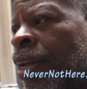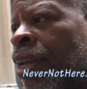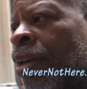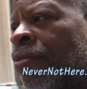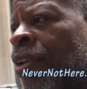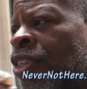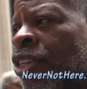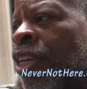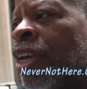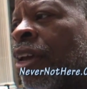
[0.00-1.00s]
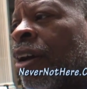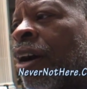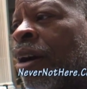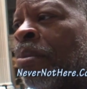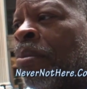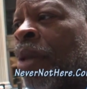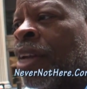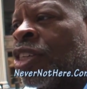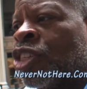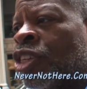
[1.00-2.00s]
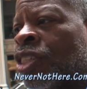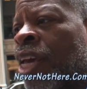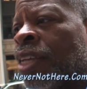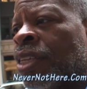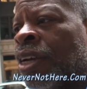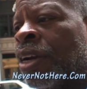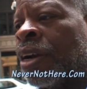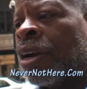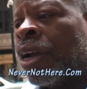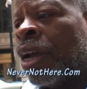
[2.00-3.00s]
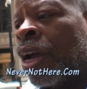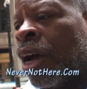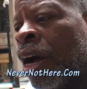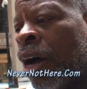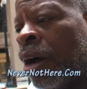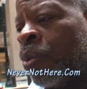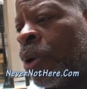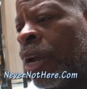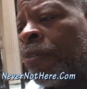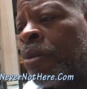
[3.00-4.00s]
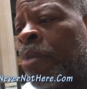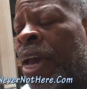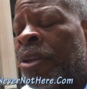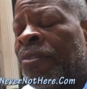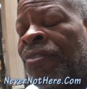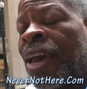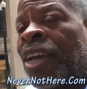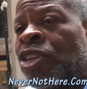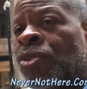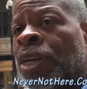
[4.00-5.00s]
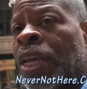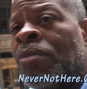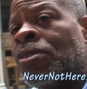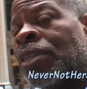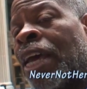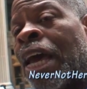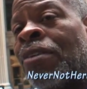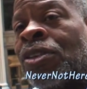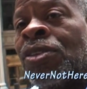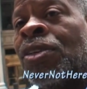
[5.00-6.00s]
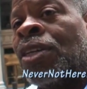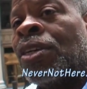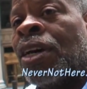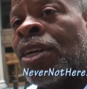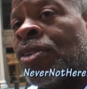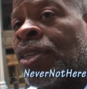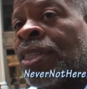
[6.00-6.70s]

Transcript: And then they eventually manage to take their whatever manufacturing levels they have to other countries.